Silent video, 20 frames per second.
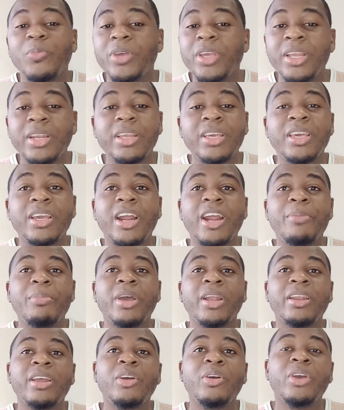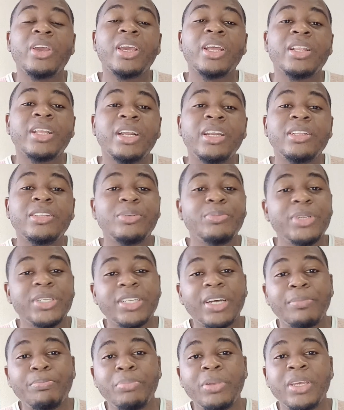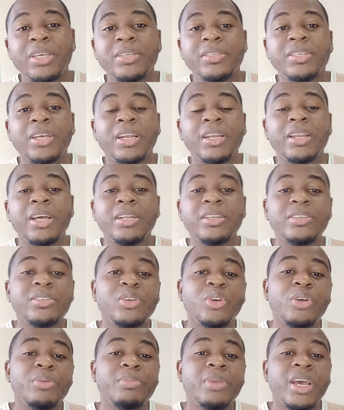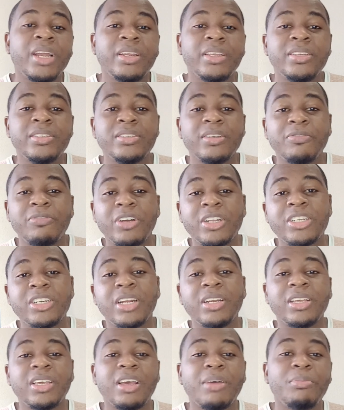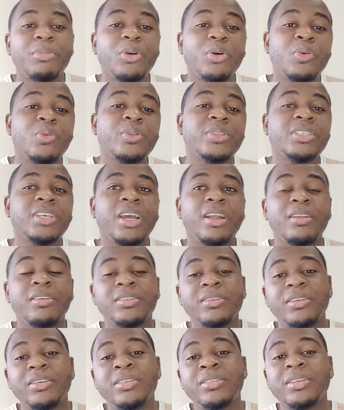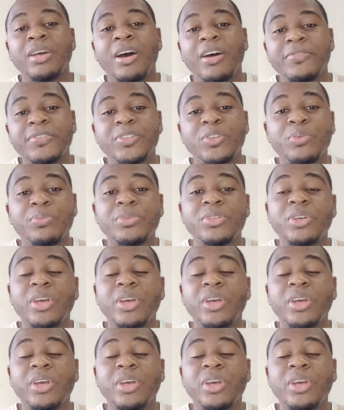in the Caribbean, they're going to get a little bit of pace, and that is going to be an issue for John Campbell outside his half stump.